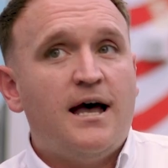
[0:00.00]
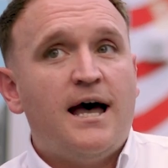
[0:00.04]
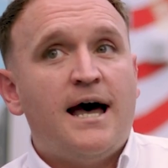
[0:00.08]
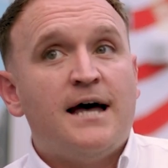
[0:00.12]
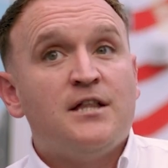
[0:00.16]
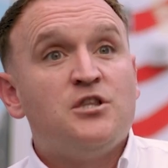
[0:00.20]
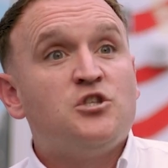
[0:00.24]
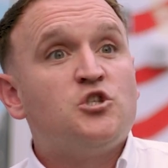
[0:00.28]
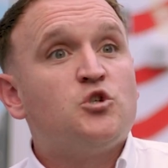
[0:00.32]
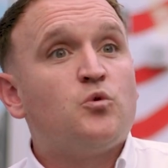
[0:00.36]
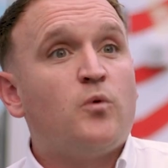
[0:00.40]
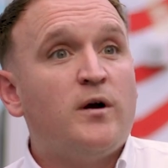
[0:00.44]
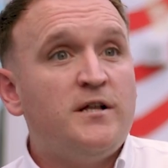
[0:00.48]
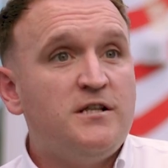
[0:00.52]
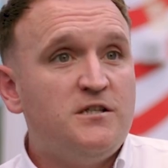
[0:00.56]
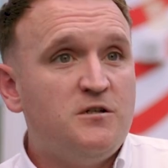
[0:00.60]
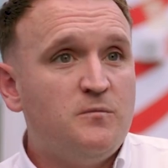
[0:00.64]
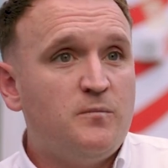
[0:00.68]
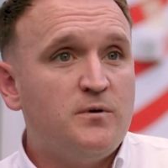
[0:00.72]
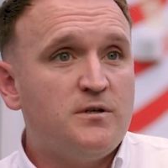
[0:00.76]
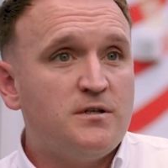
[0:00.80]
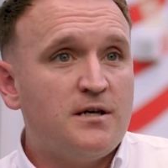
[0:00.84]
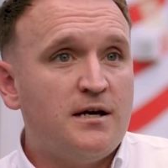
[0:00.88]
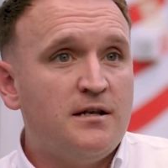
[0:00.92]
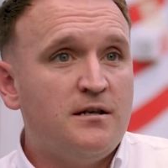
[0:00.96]
and
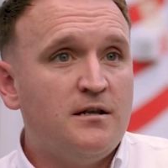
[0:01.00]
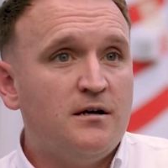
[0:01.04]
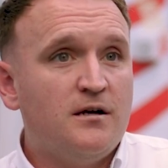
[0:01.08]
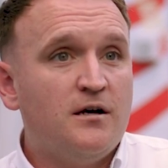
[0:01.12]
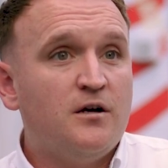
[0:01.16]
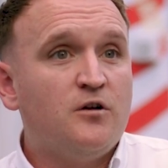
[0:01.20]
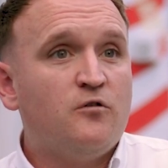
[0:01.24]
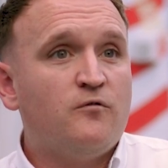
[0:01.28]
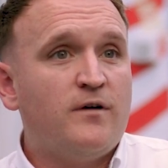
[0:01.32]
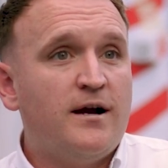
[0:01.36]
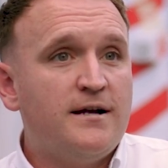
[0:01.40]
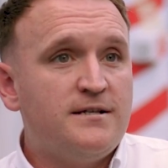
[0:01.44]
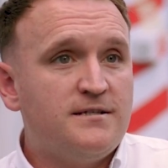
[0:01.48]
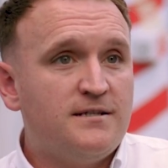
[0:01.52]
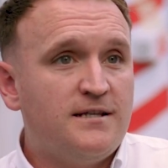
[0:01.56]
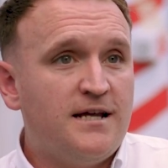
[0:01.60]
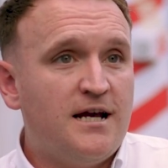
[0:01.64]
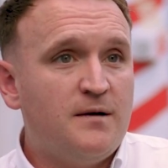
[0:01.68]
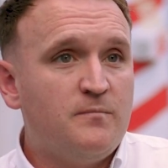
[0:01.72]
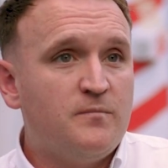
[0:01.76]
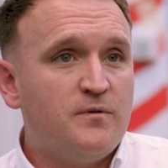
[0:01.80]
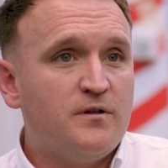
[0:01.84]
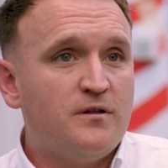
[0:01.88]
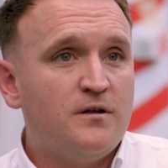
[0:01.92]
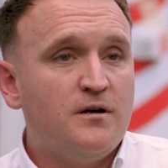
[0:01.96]
20% at greater
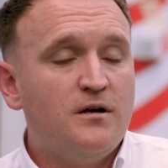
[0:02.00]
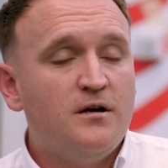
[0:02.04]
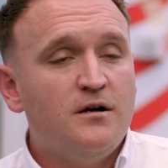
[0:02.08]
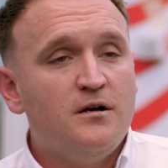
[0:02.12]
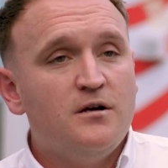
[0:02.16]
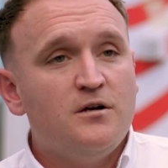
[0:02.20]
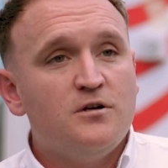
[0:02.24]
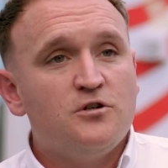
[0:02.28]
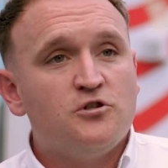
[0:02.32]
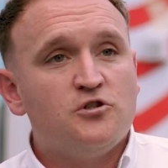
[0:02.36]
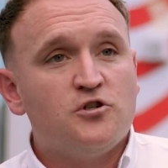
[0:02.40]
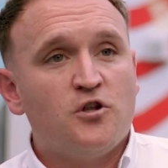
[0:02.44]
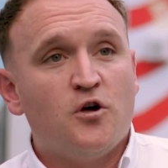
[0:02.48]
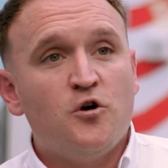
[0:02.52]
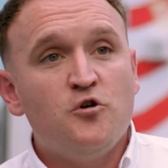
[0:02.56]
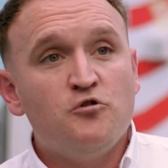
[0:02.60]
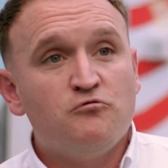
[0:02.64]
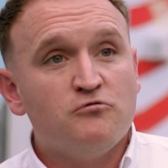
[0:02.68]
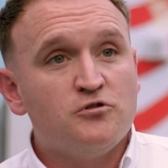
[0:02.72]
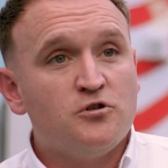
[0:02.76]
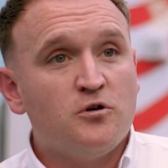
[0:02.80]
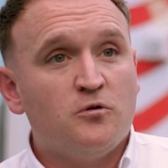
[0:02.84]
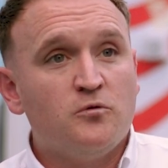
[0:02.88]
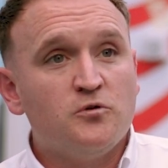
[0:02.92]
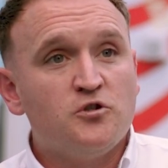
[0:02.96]
depth. So those
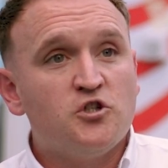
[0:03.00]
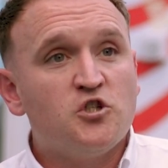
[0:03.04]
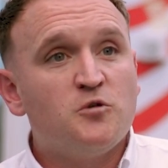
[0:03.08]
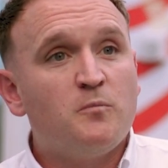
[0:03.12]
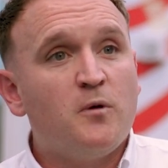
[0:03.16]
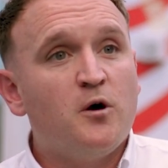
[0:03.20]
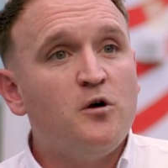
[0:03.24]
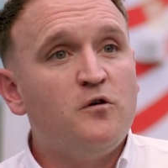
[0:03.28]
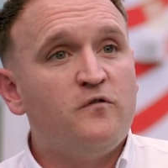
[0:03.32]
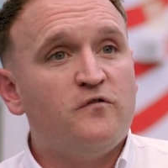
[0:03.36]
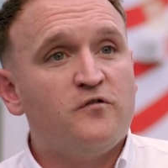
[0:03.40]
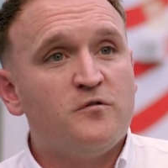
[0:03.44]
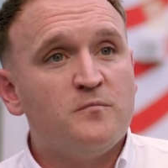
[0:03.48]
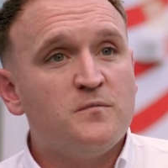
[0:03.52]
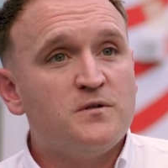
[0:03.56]
results spoke for